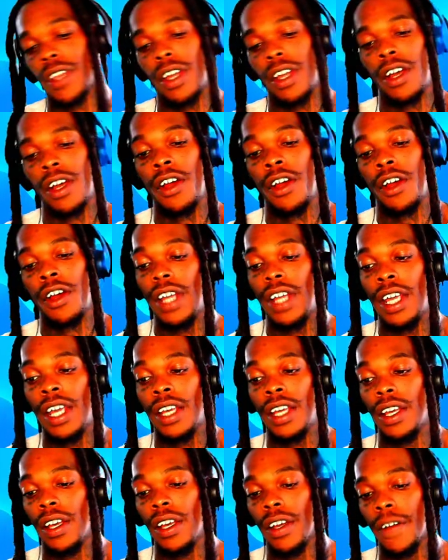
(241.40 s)
an
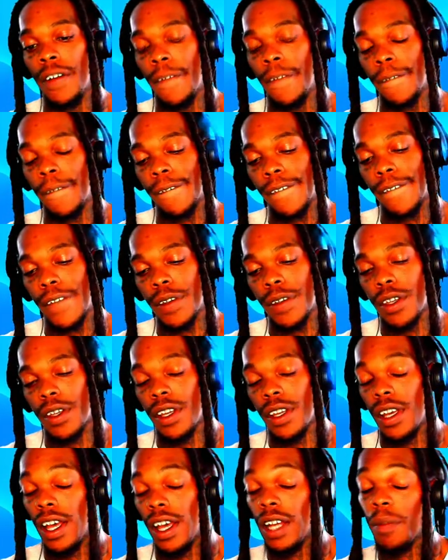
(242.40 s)

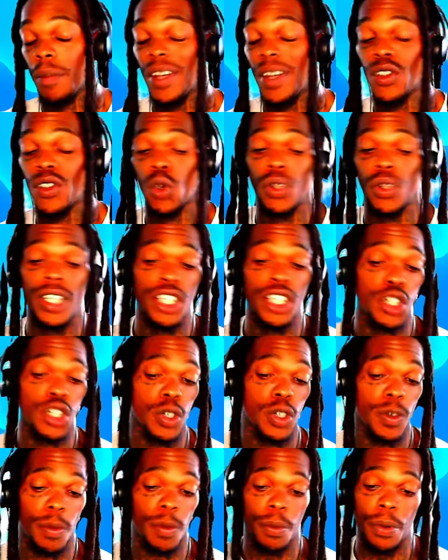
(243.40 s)
elemental nature
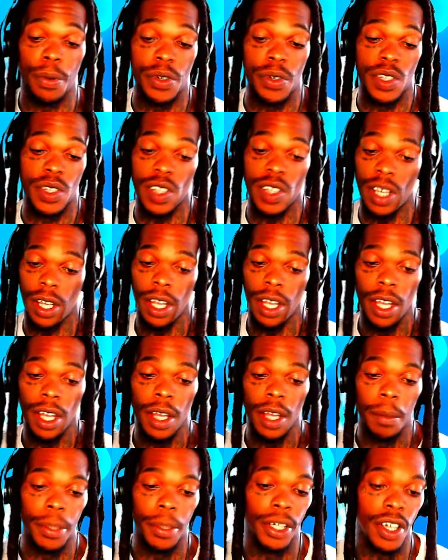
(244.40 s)
per se,
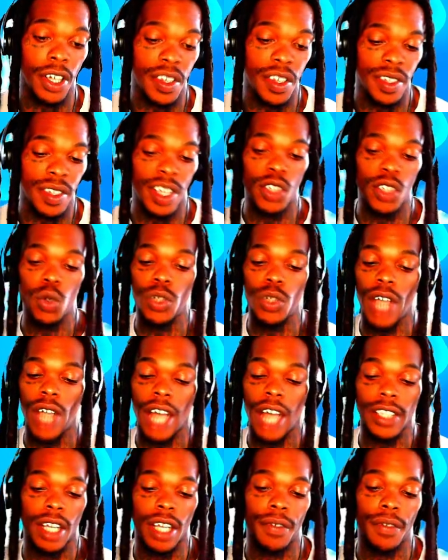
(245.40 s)
because they do not
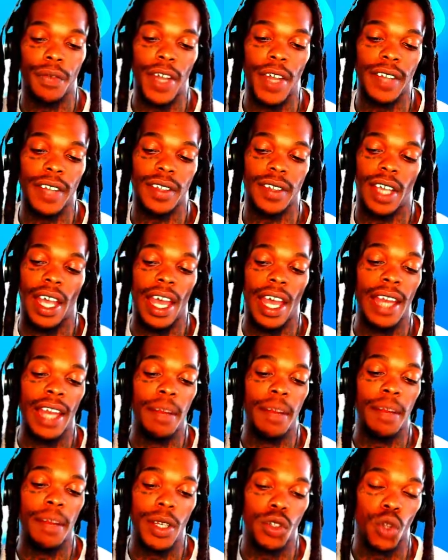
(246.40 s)
affect
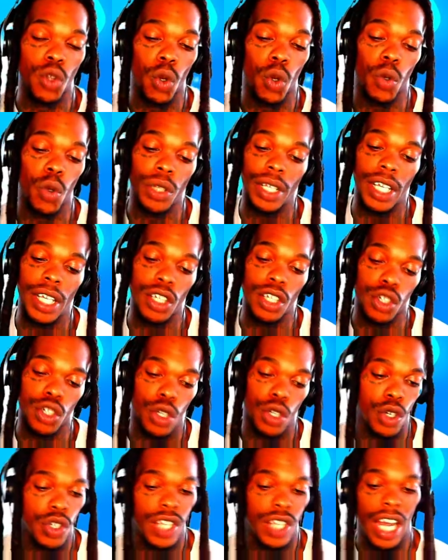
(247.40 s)
elemental
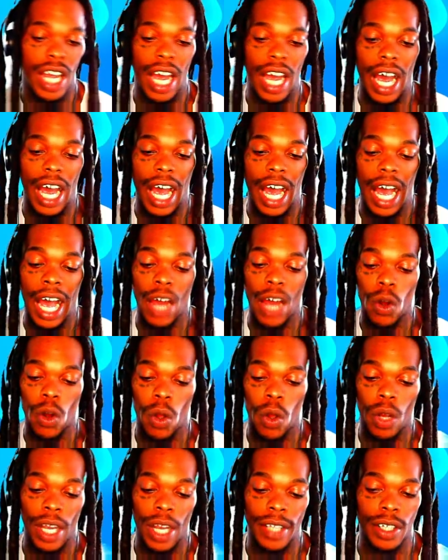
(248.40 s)
natures at
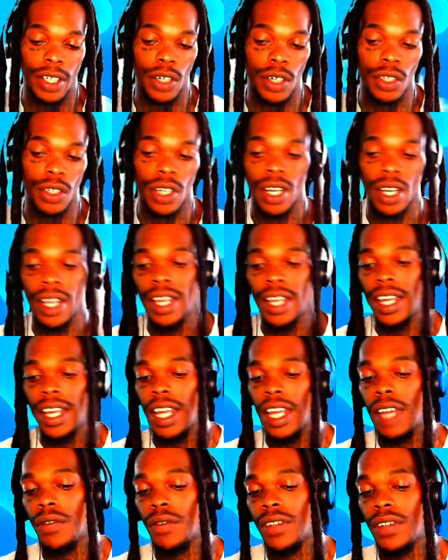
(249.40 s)
all. Like
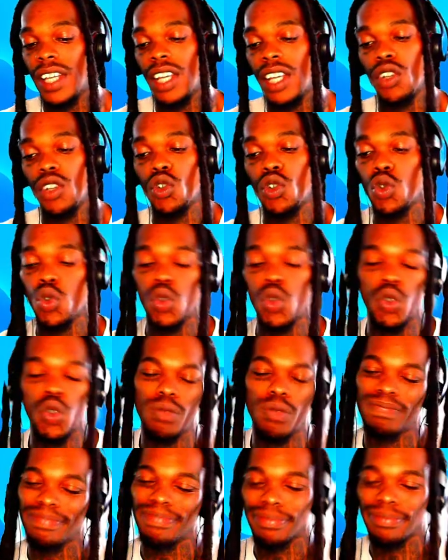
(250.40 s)
if they do,
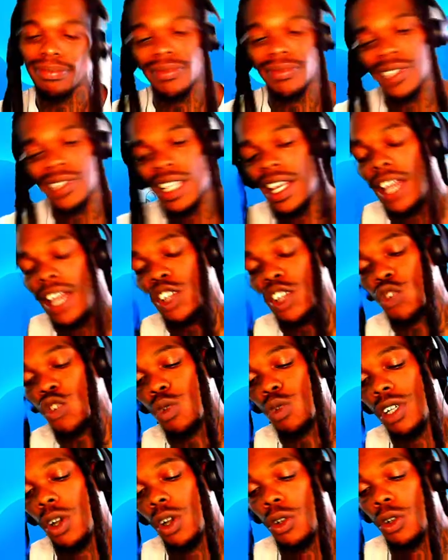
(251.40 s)
it's
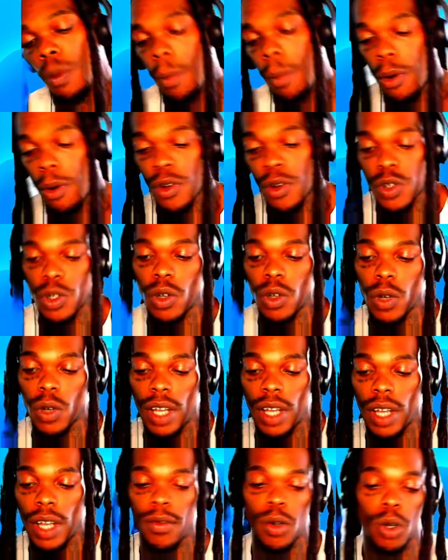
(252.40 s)
really on a personal
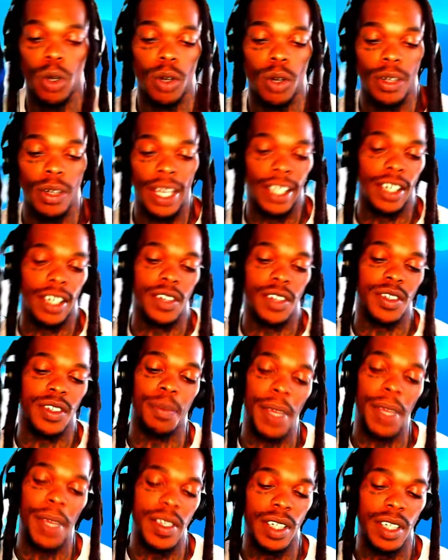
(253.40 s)
level. Like, because
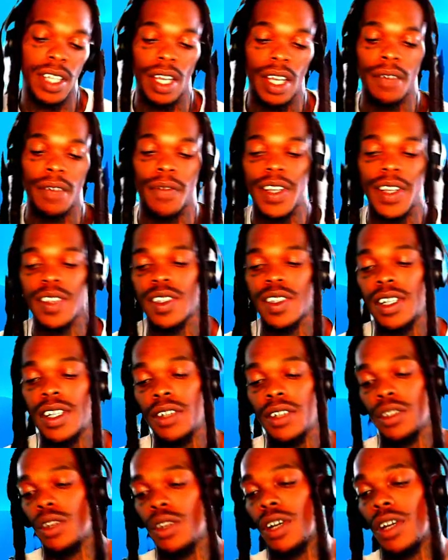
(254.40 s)
basically events,
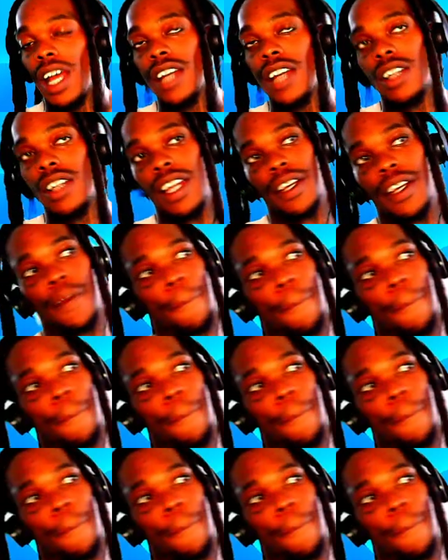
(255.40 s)
they're kind of like,